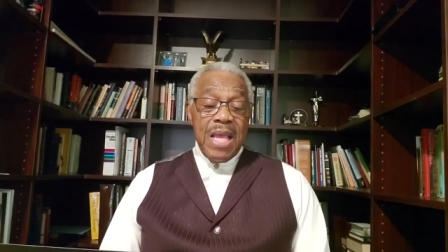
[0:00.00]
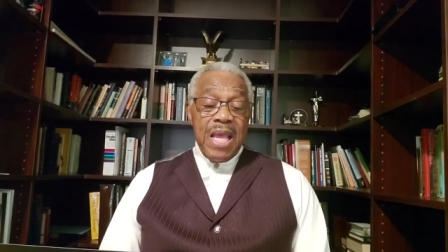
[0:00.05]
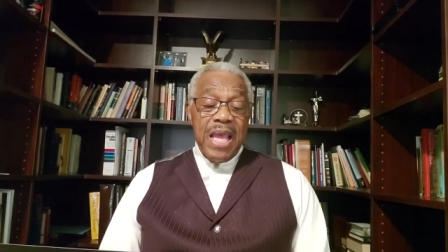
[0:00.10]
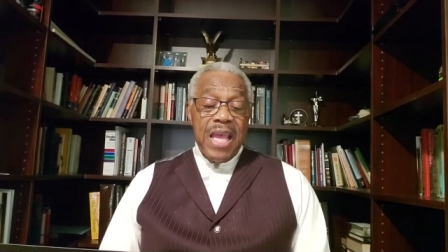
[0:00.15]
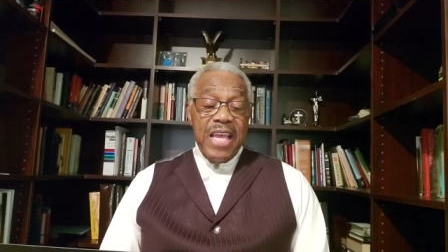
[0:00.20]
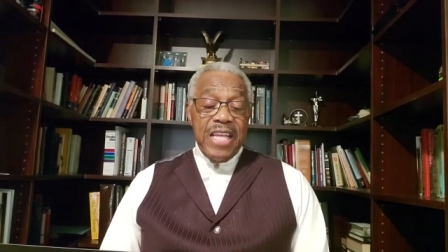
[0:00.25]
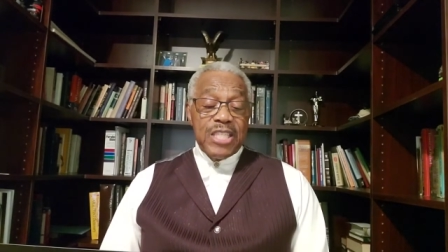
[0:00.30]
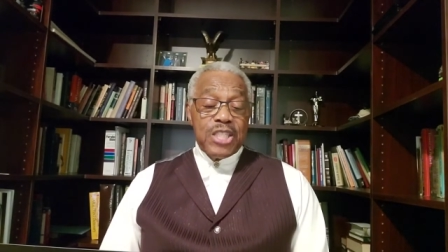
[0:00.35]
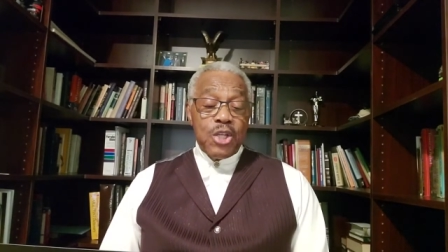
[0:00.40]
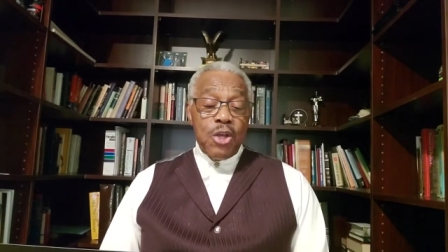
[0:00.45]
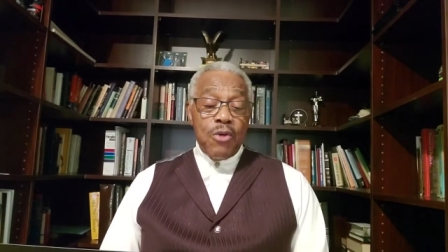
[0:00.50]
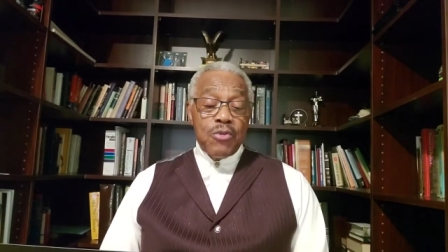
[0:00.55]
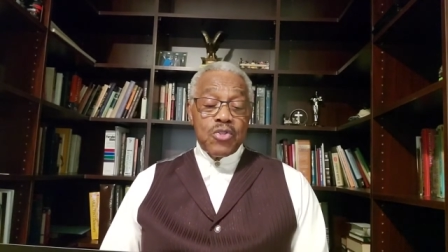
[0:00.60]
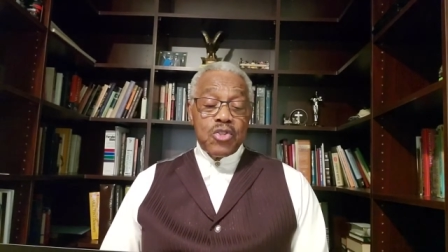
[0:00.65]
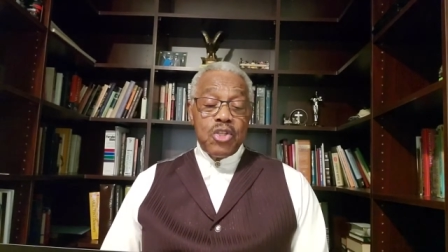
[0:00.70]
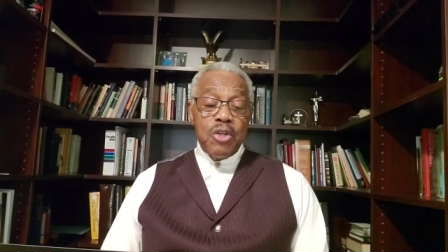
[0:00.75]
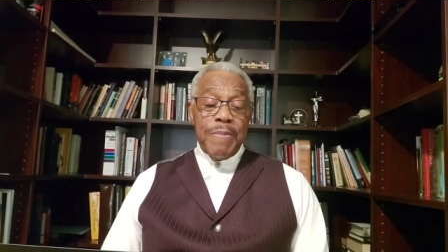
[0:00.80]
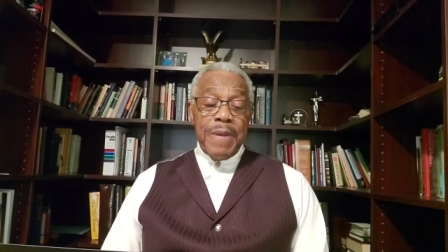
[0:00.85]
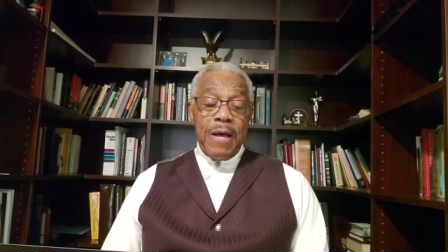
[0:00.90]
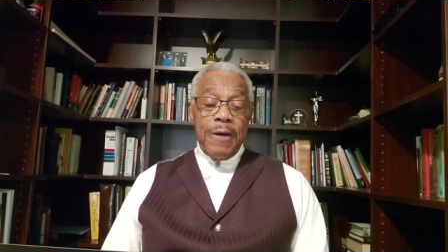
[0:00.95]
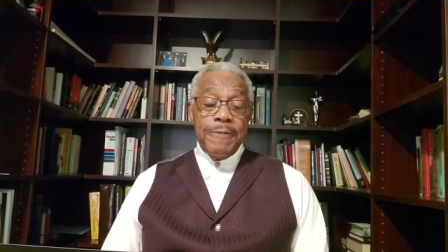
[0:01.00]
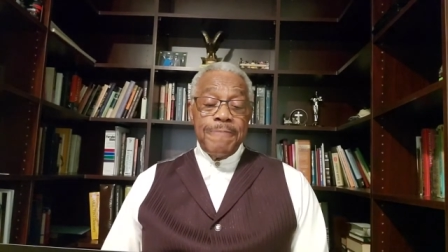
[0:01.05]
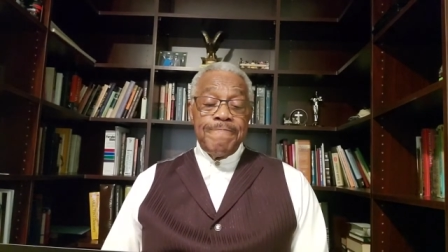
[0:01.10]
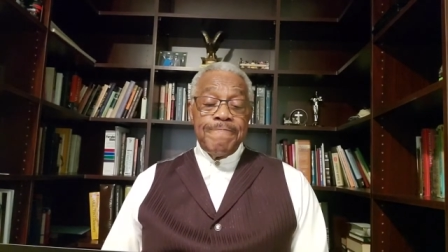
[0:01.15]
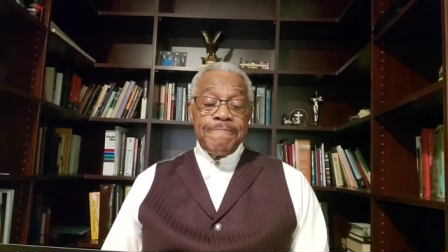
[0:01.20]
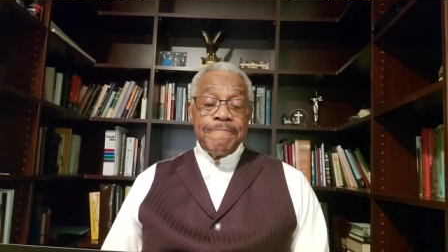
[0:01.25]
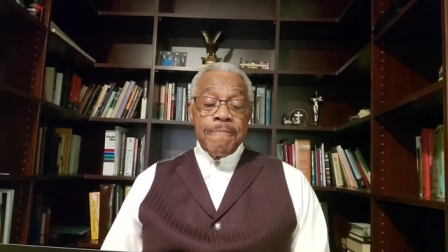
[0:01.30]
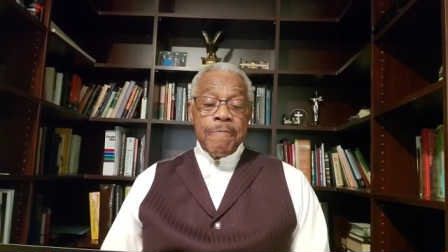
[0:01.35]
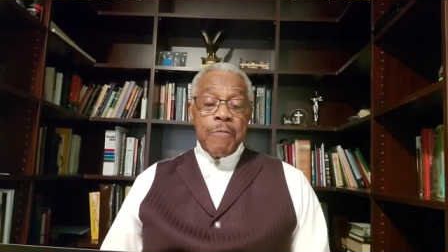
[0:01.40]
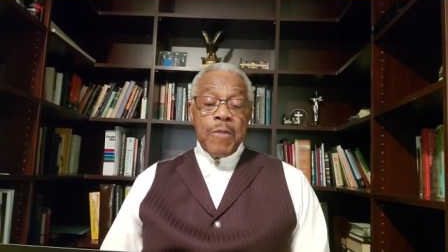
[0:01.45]
He talks about
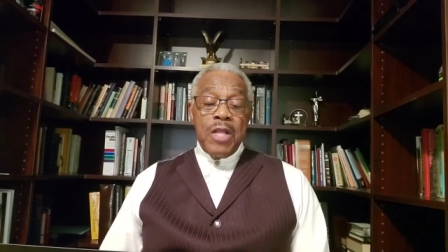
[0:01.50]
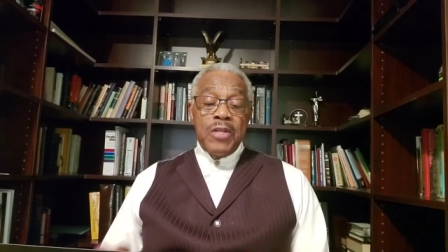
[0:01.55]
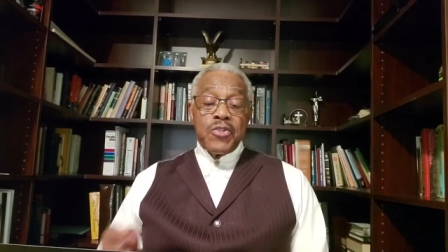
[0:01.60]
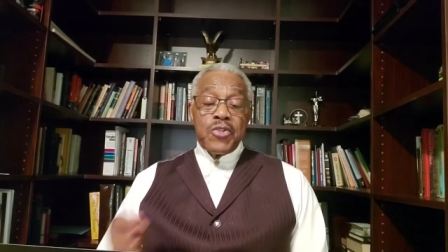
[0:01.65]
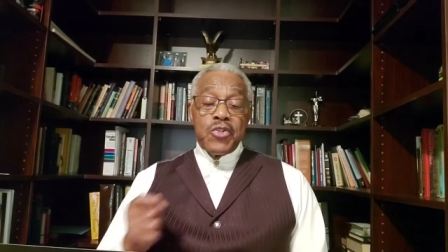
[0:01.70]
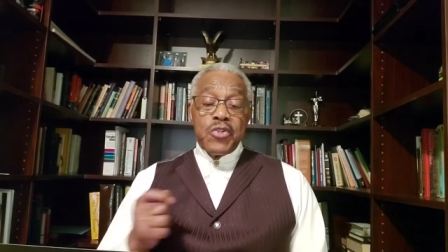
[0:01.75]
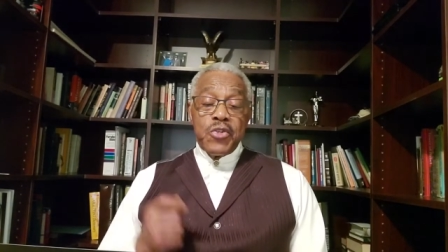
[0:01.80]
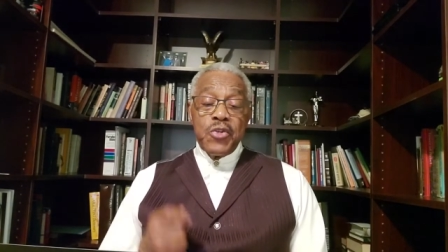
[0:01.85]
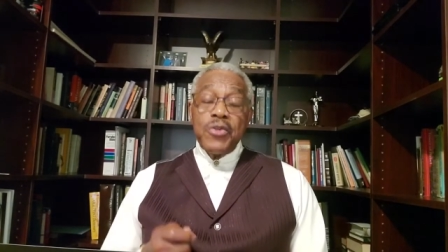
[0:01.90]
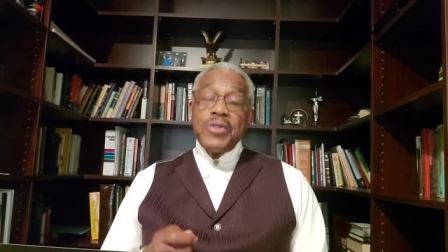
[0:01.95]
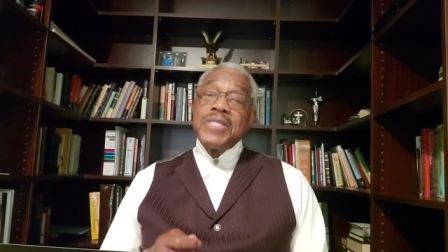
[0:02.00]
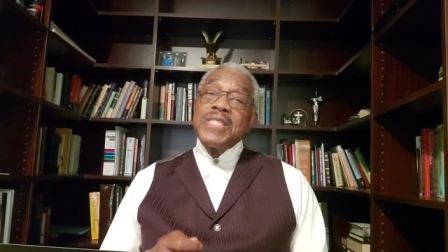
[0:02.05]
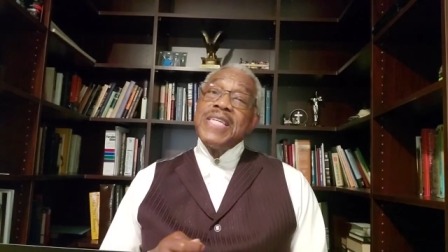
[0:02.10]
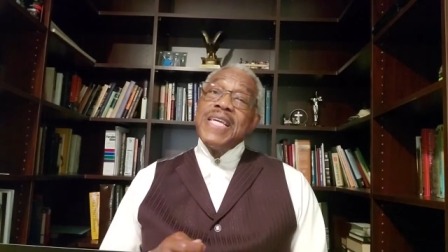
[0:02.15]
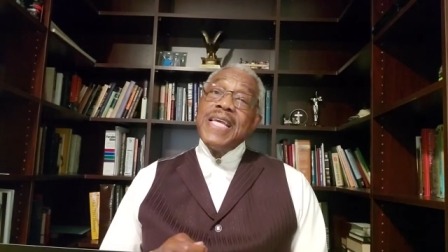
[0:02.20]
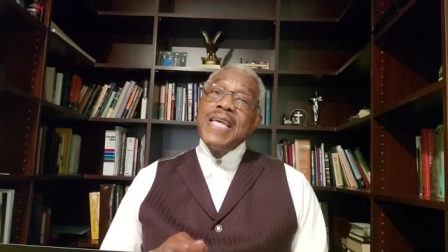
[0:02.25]
certain